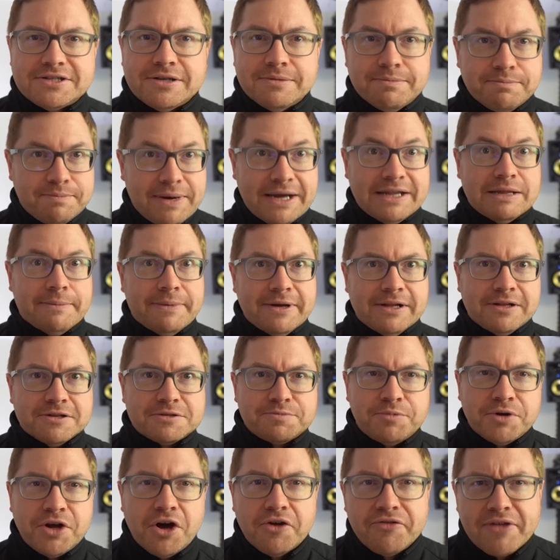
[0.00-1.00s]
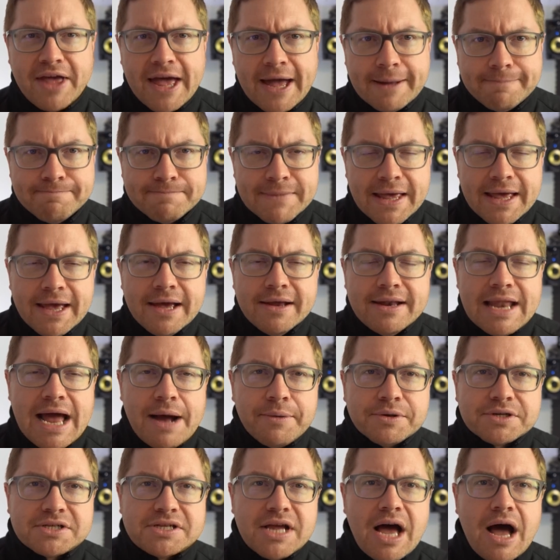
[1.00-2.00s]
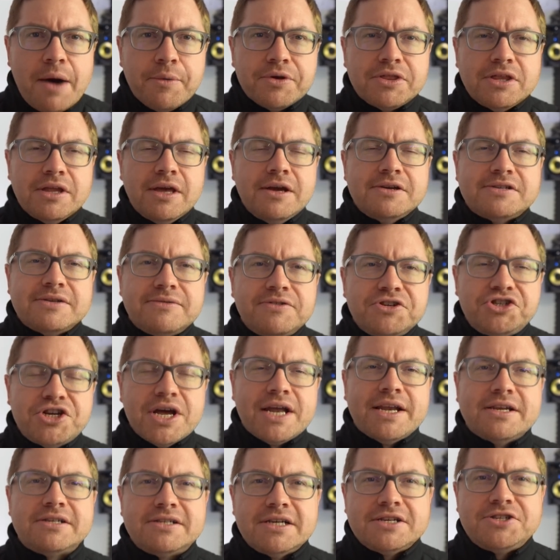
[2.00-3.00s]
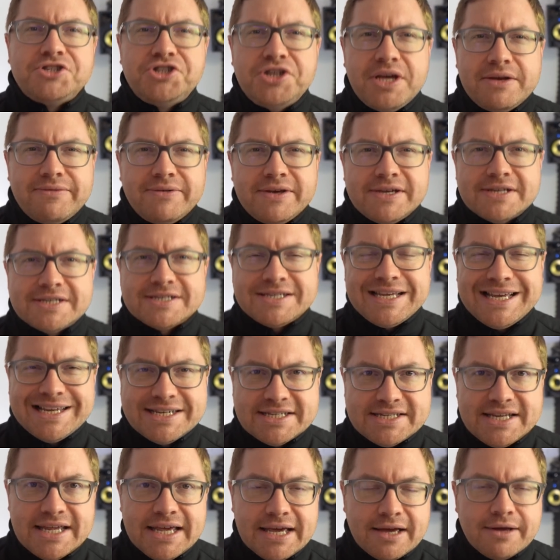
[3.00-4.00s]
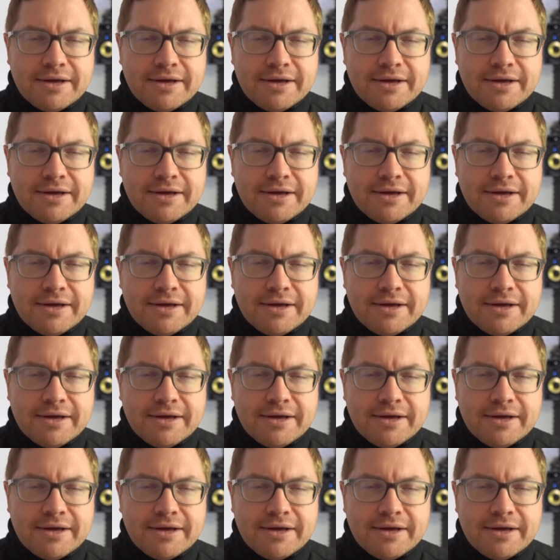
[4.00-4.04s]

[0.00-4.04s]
and pay the bills, put it on the air. Now we'll start with news of the Genesis GV60,